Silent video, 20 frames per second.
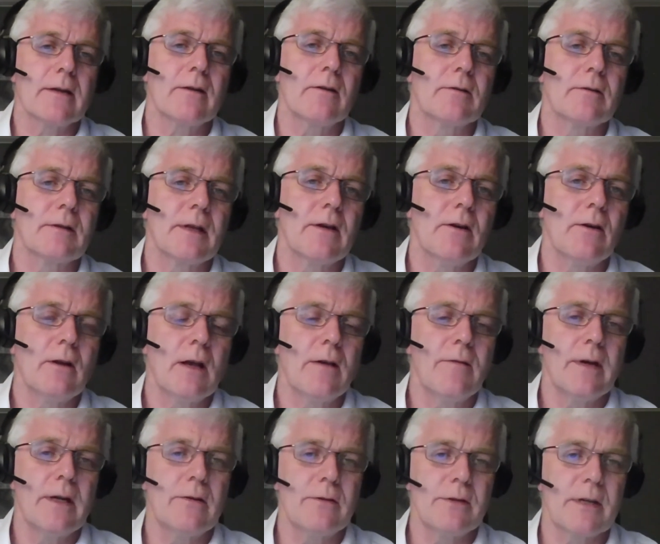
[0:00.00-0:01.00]
look, they all have
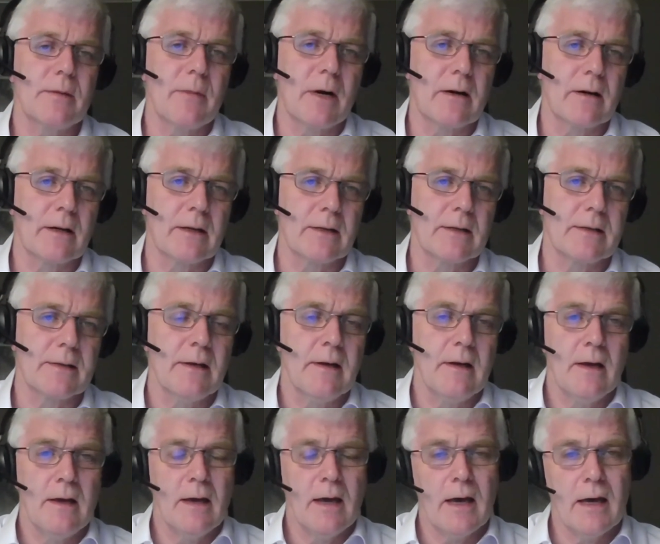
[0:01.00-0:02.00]
energy markets
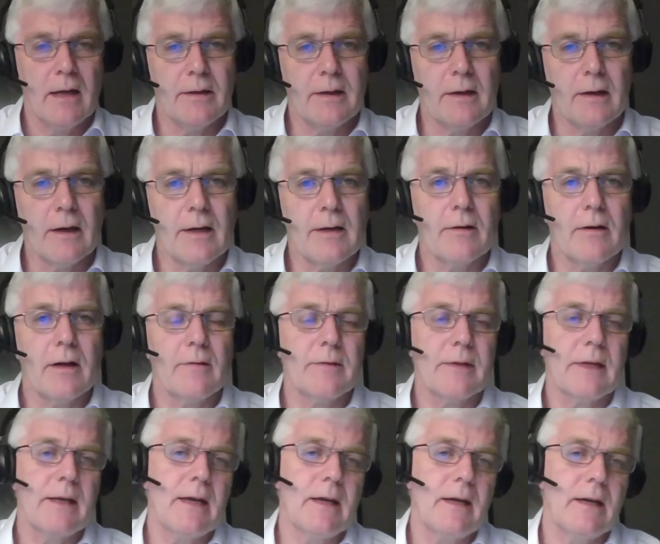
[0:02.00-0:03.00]
and they'll either have
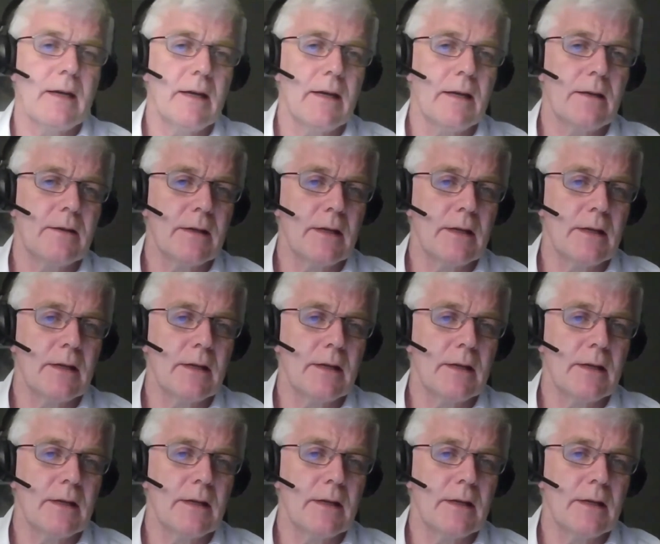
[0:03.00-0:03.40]
day ahead,